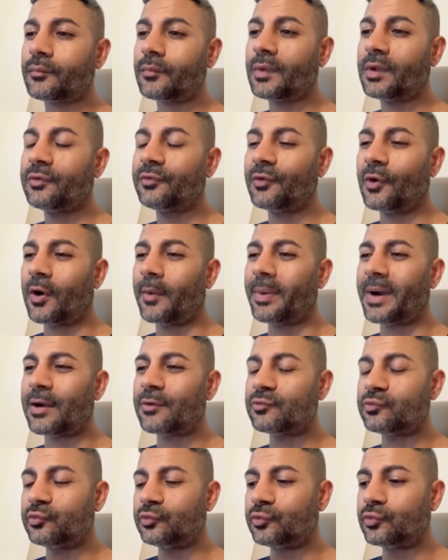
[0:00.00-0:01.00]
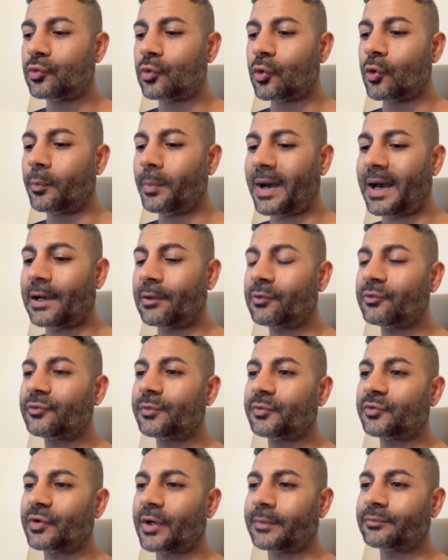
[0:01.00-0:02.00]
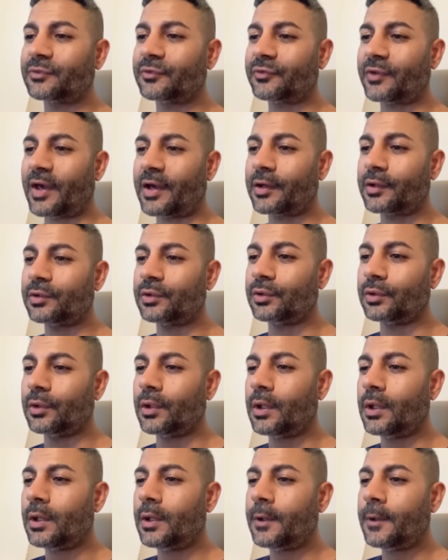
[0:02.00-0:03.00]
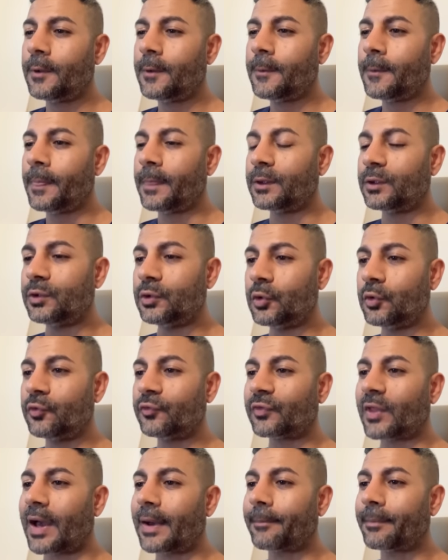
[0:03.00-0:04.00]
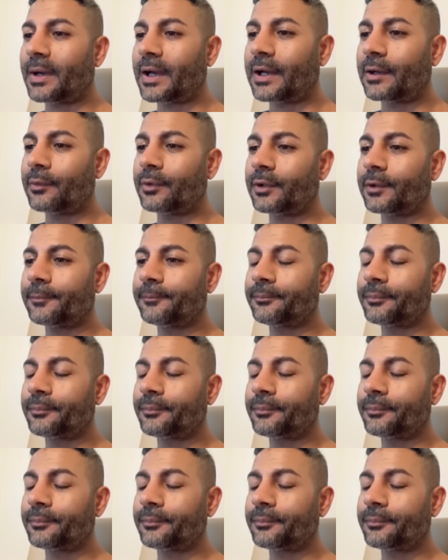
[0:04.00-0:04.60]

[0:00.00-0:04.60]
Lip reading: It's not about raw power sometimes, it's how you use that power,